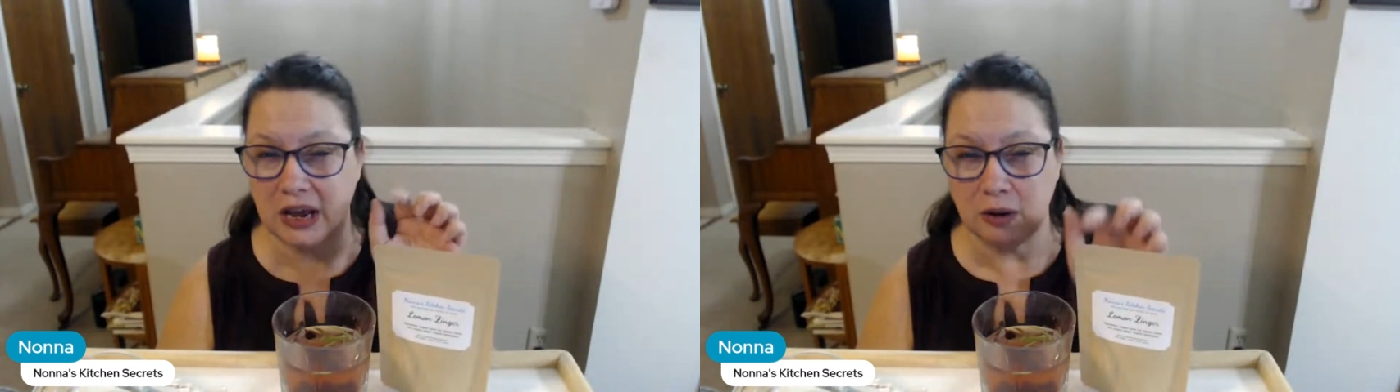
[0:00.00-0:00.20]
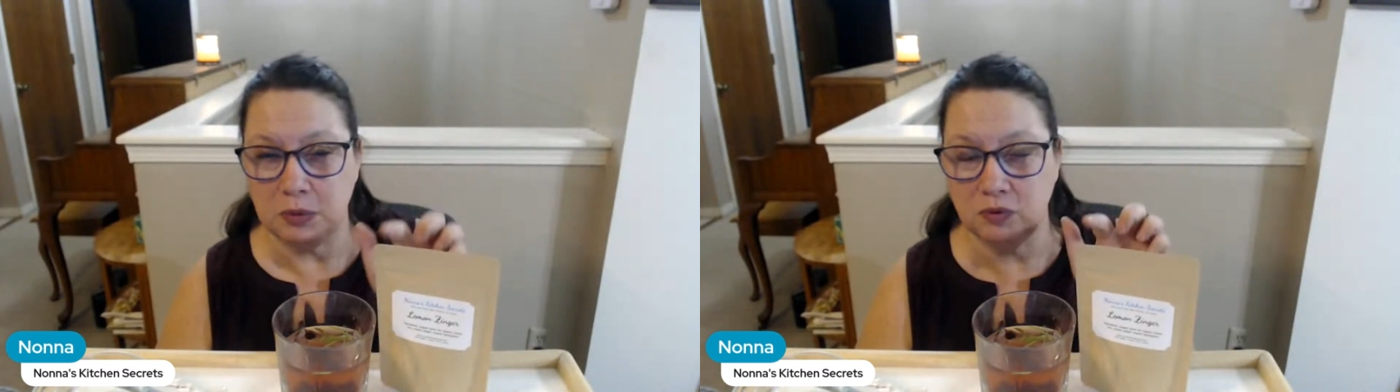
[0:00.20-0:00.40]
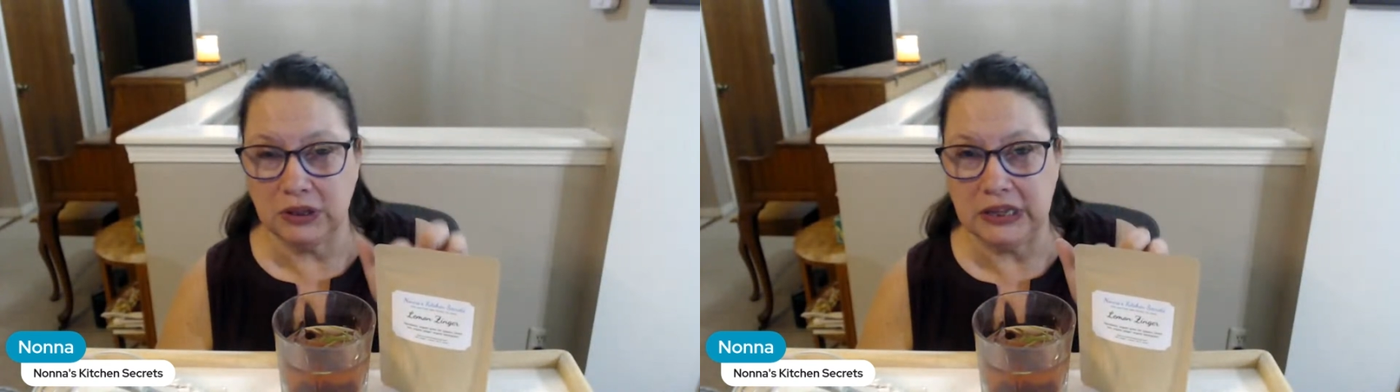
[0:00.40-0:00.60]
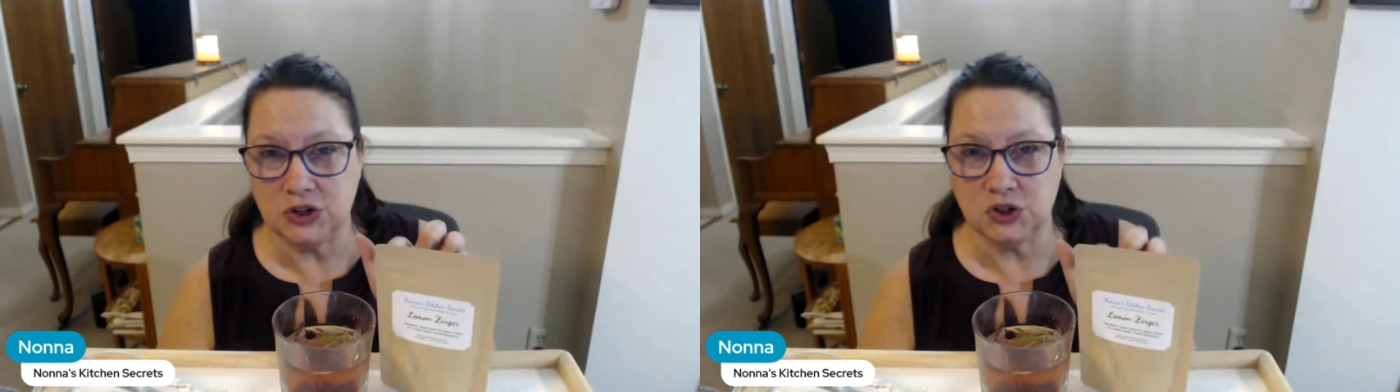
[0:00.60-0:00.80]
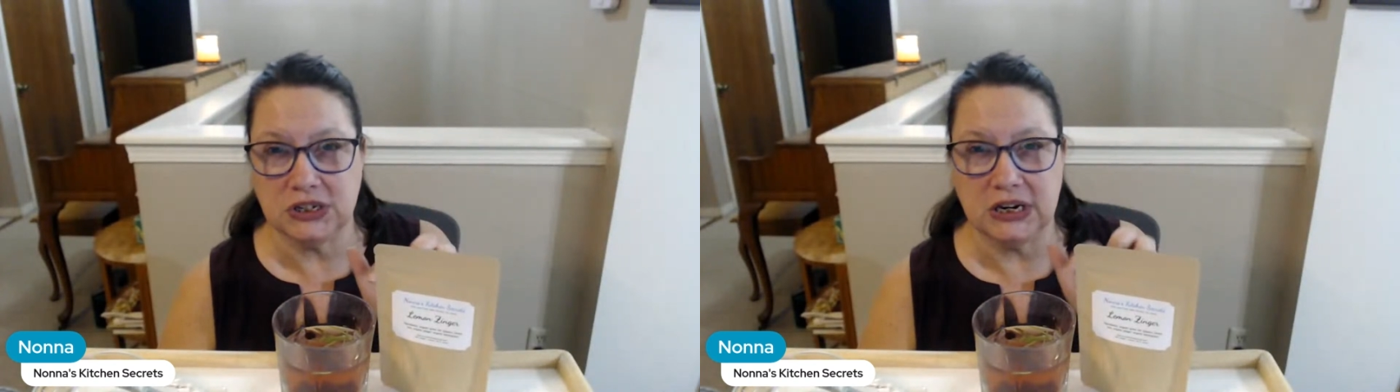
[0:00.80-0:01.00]
I would be really
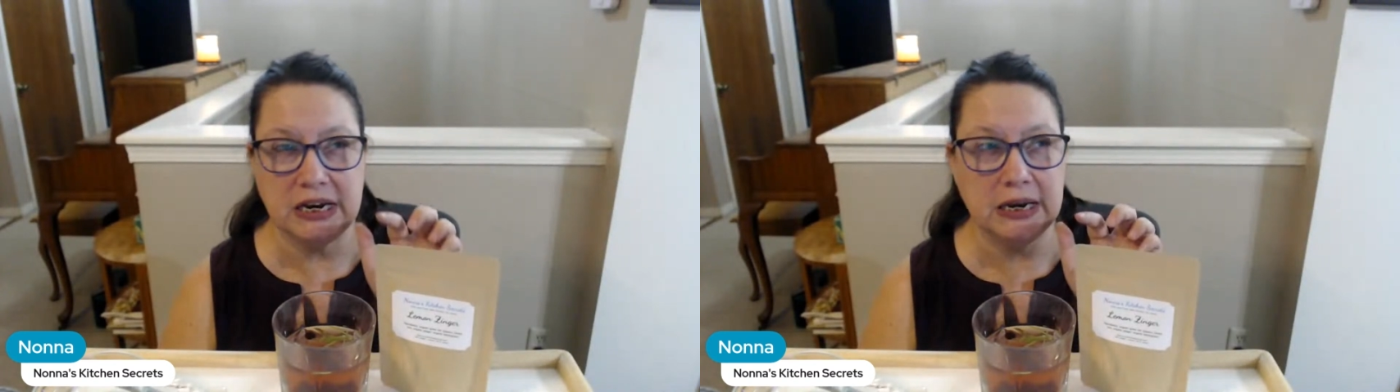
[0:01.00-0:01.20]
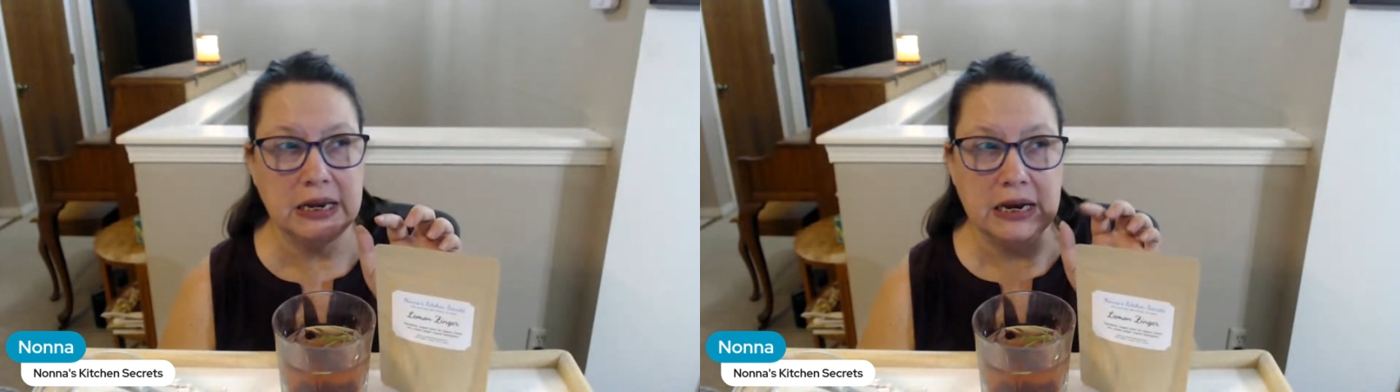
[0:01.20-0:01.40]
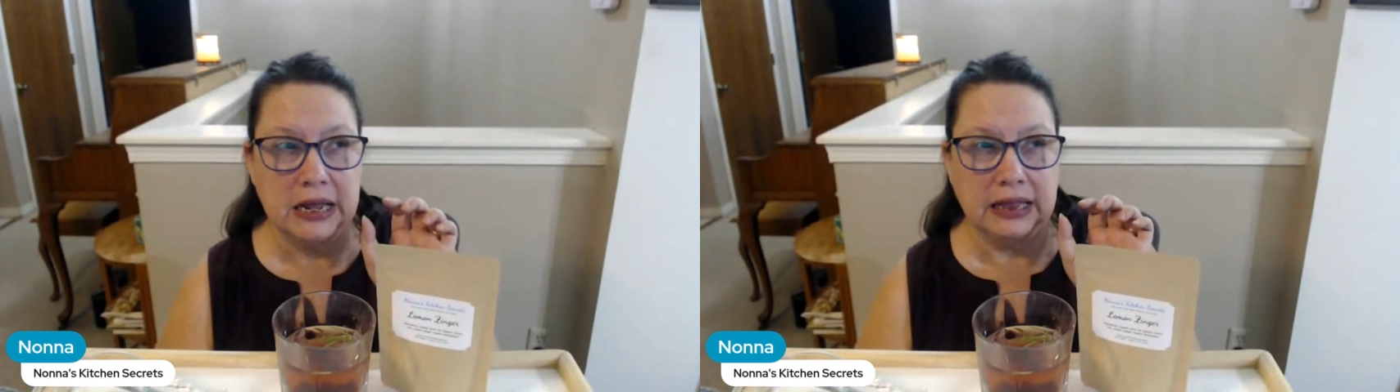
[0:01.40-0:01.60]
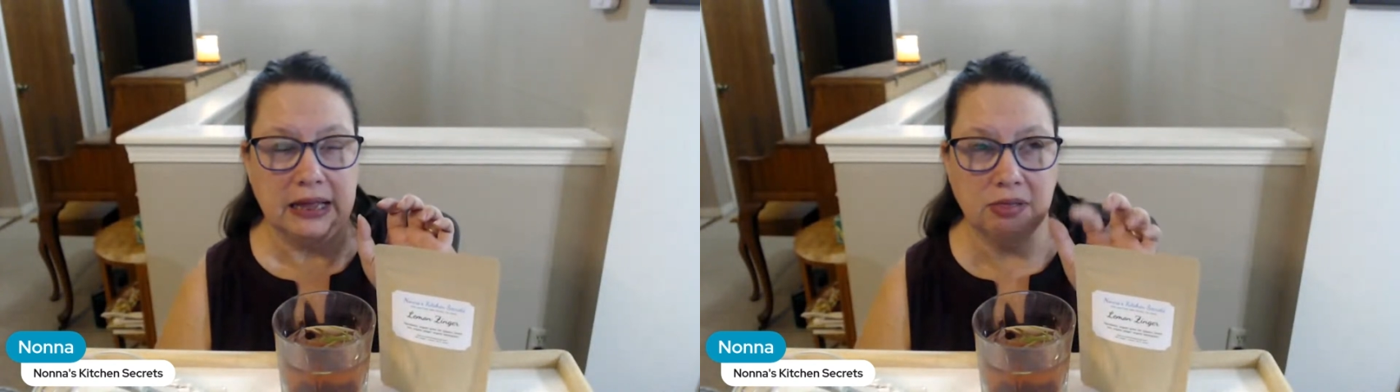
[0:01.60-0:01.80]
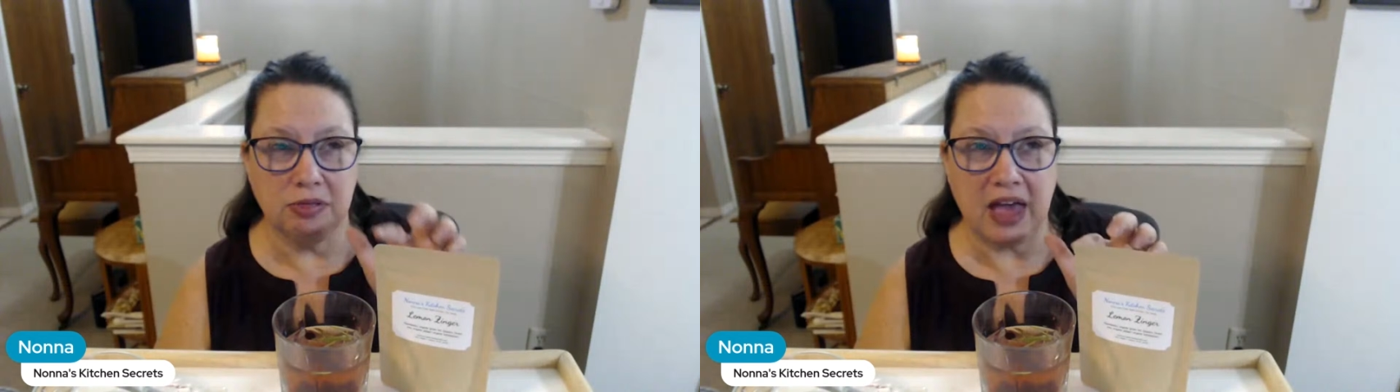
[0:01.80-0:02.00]
interested in like